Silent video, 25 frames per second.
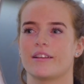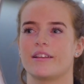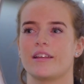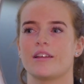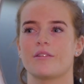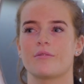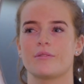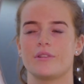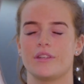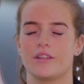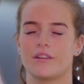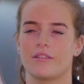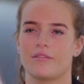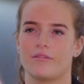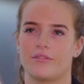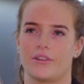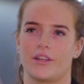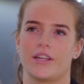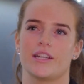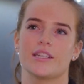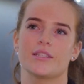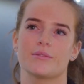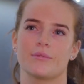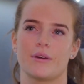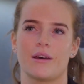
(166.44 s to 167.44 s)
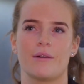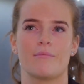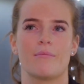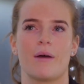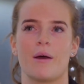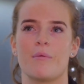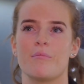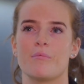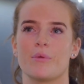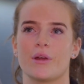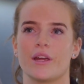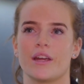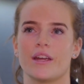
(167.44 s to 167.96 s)
I think when you converse with a
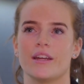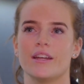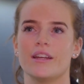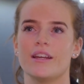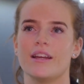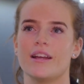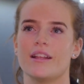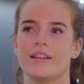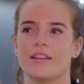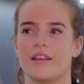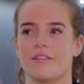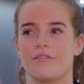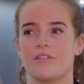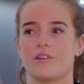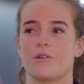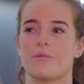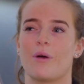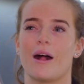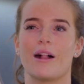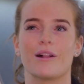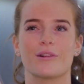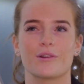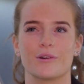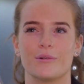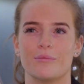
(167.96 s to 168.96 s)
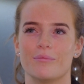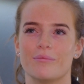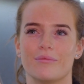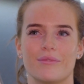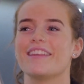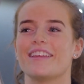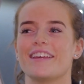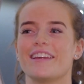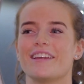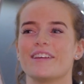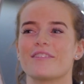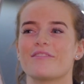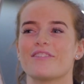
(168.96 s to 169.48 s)
member, they feel welcome. I
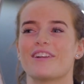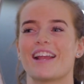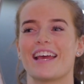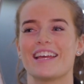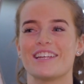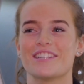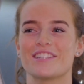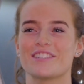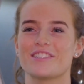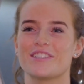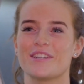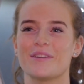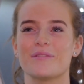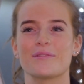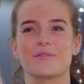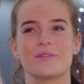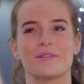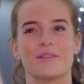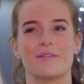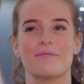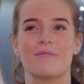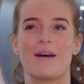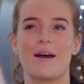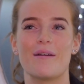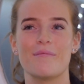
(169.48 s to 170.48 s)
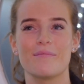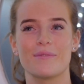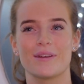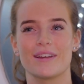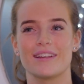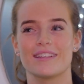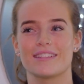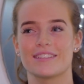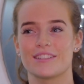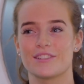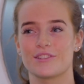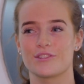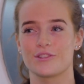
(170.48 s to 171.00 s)
think relationships with the
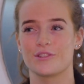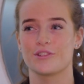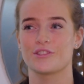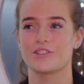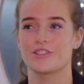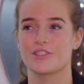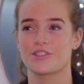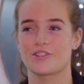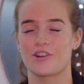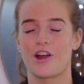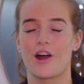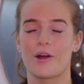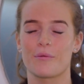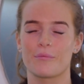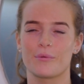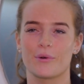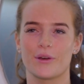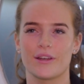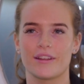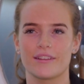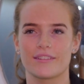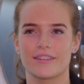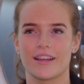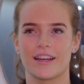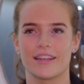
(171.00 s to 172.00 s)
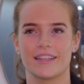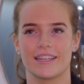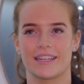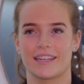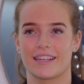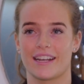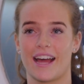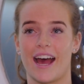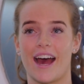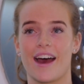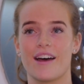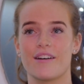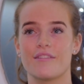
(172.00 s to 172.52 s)
members is such a strong point that you
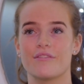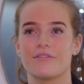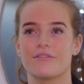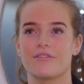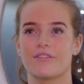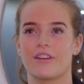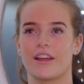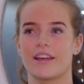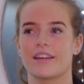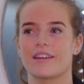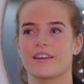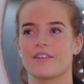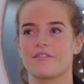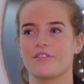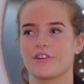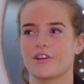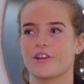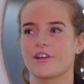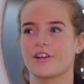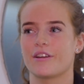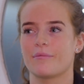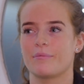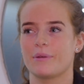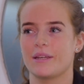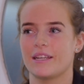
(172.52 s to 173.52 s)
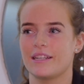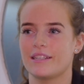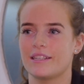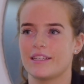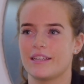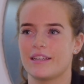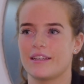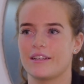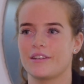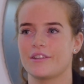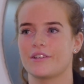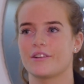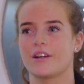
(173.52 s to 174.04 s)
can have. Like, if you're a PT
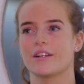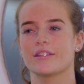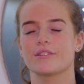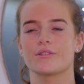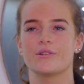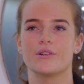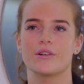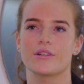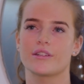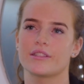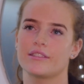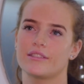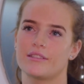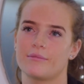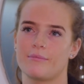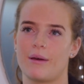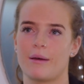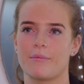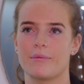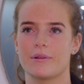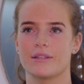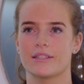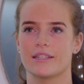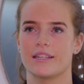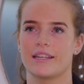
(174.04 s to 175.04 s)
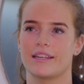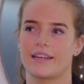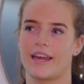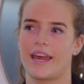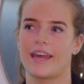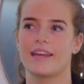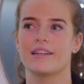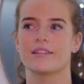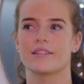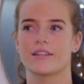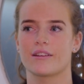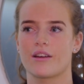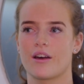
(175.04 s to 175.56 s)
and you're not talking to the members and
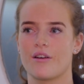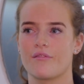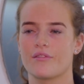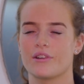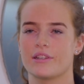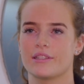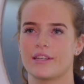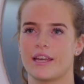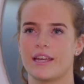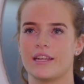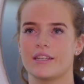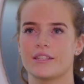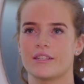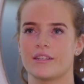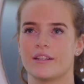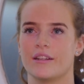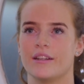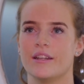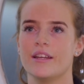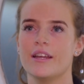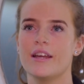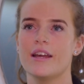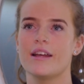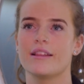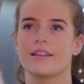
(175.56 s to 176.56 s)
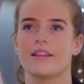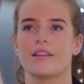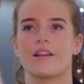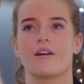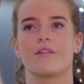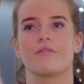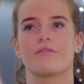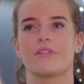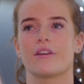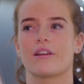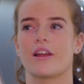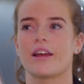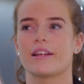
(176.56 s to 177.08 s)
engaging in conversation, they
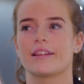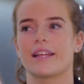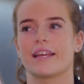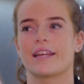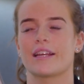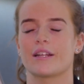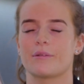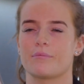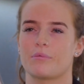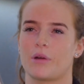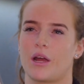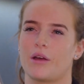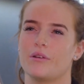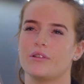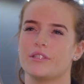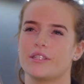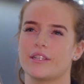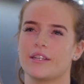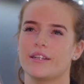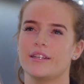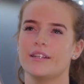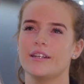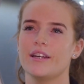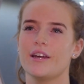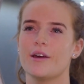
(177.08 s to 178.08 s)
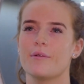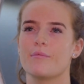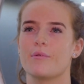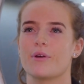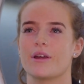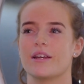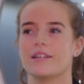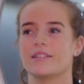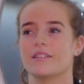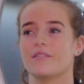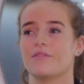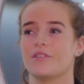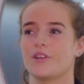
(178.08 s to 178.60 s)
don't feel like they can approach you.
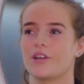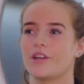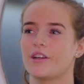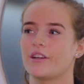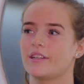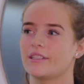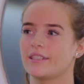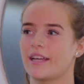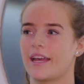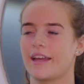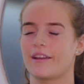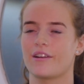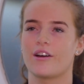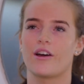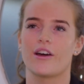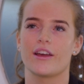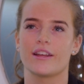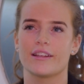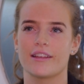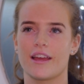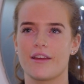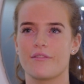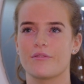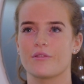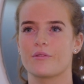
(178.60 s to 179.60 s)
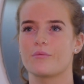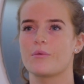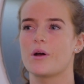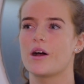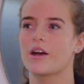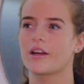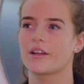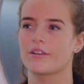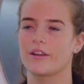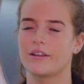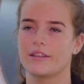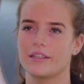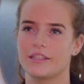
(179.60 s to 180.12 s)
Whereas if you're saying hi to everyone,
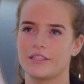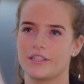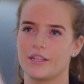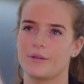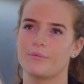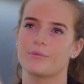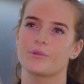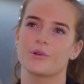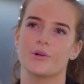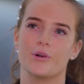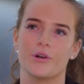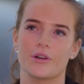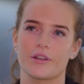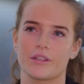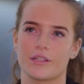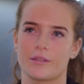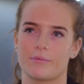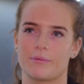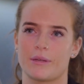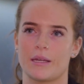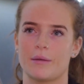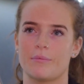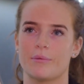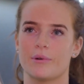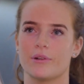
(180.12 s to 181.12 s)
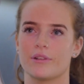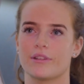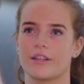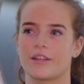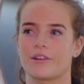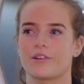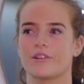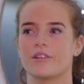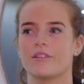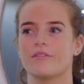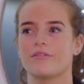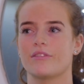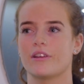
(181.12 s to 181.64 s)
walking around the gym, talking to people, they're
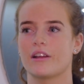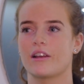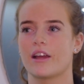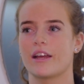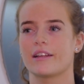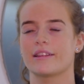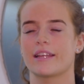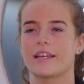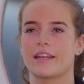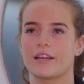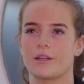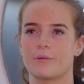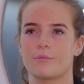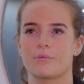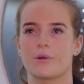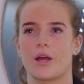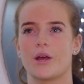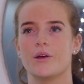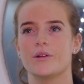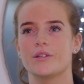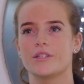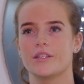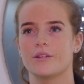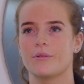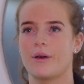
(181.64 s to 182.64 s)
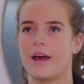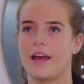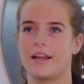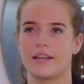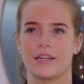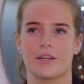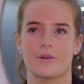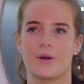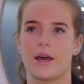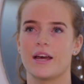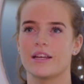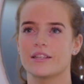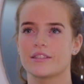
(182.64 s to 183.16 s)
gonna feel like they can approach you with
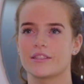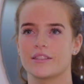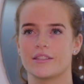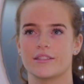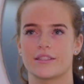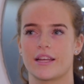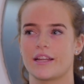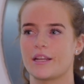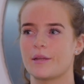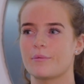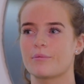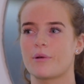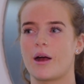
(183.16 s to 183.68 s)
any questions, any